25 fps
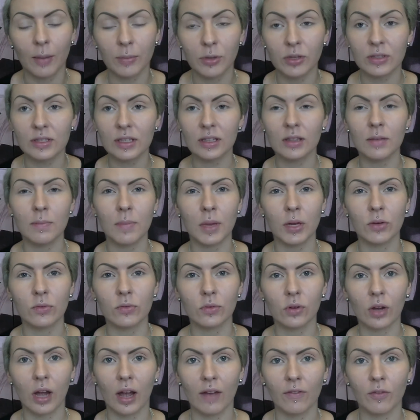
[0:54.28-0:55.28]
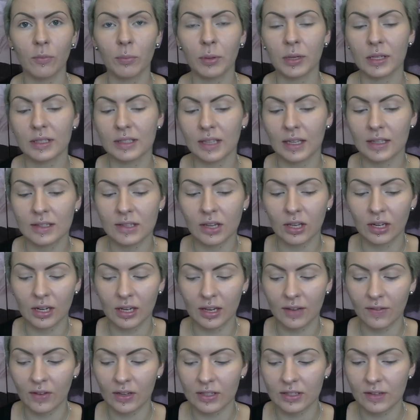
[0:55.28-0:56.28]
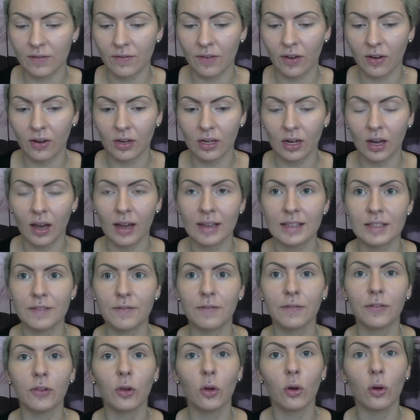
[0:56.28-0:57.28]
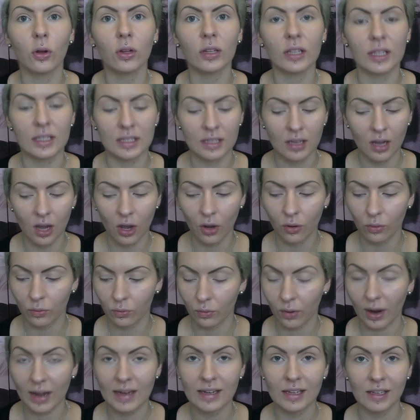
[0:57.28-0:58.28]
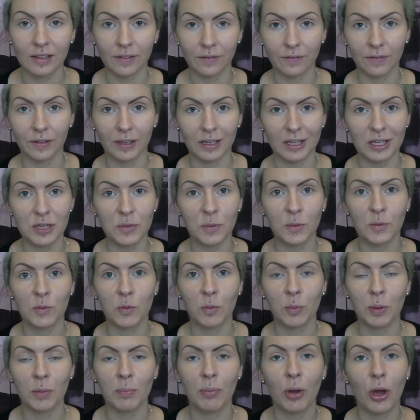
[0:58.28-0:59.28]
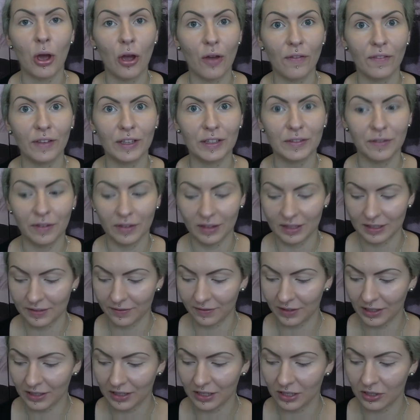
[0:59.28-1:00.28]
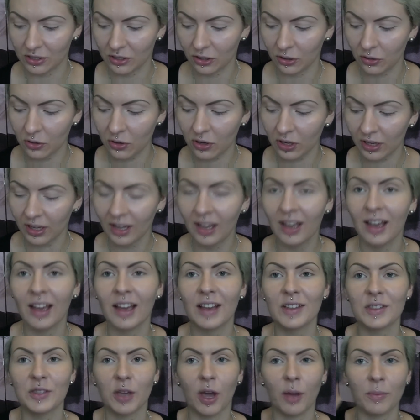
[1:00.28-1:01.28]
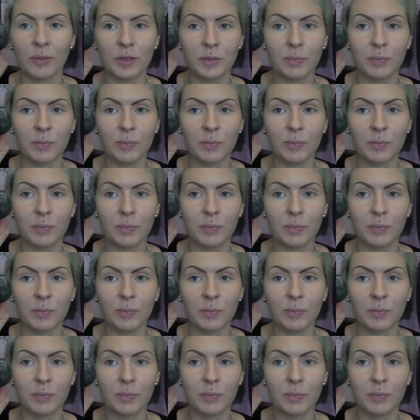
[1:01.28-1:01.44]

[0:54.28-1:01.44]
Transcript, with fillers: I'm using the mineral cover because that's going to give us a very nice, flawless, radiant finish, which will be perfect for this vintage look. So I'm